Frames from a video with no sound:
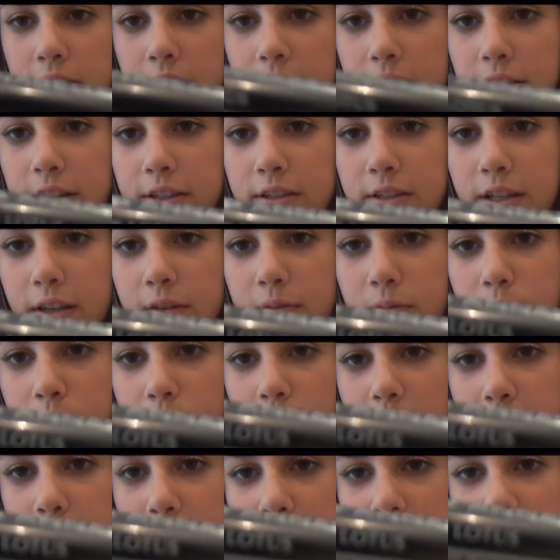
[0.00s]
This like
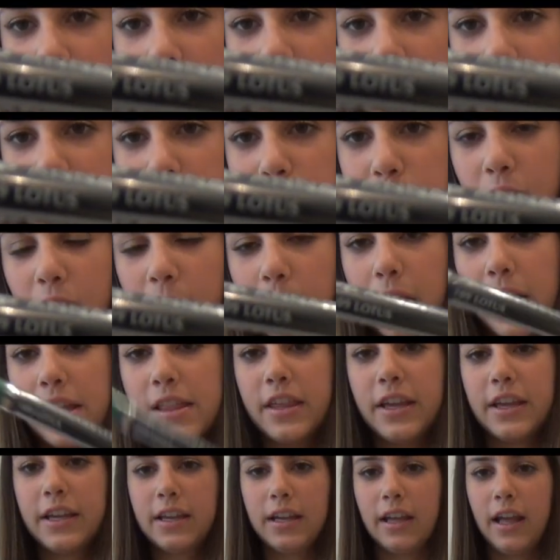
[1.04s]
really makes your eyes pop. I
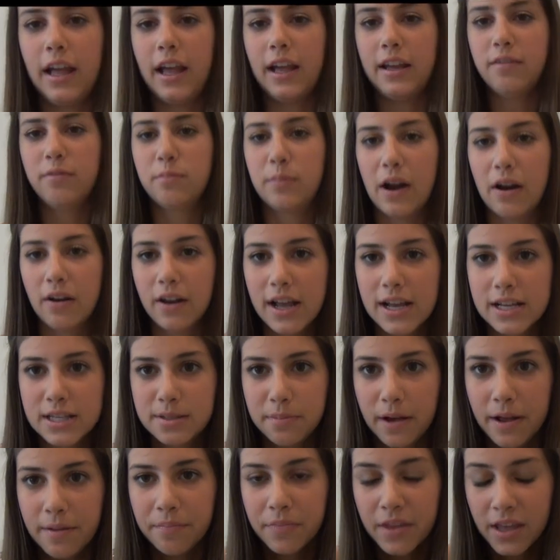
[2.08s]
think I have brown eyes,
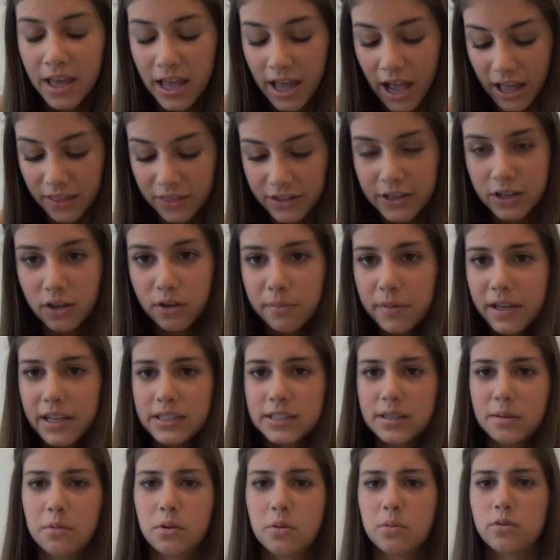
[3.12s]
but I think it'll make
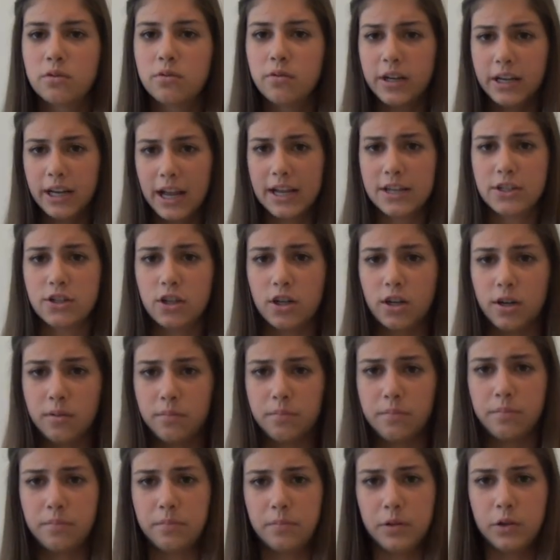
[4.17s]
someone with green eyes or
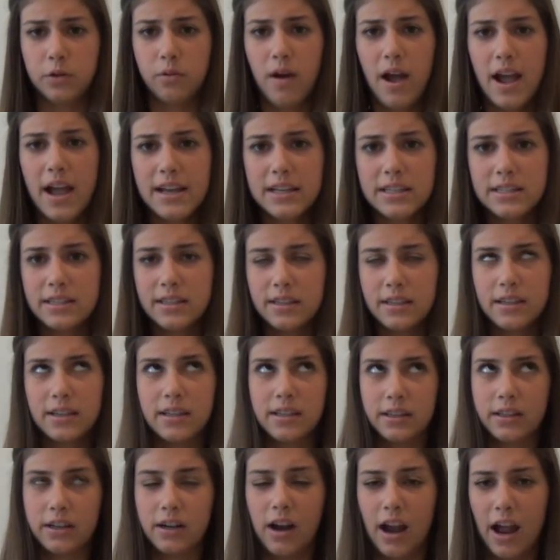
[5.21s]
blue eyes,
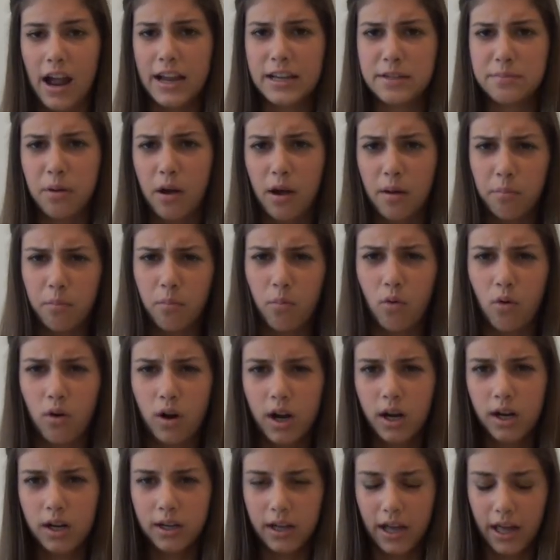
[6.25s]
their eyes pop
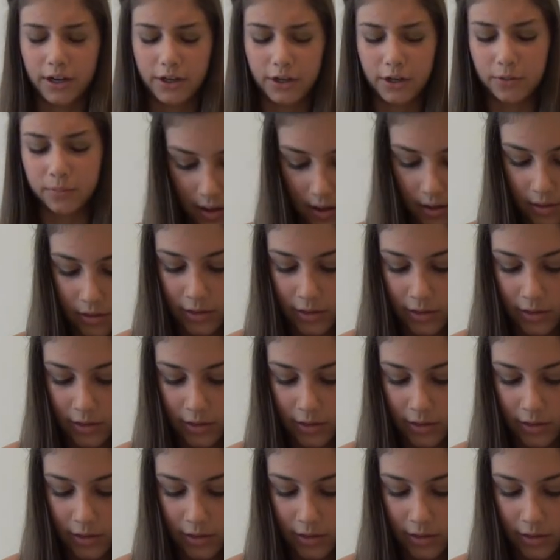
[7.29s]
more. I don't know.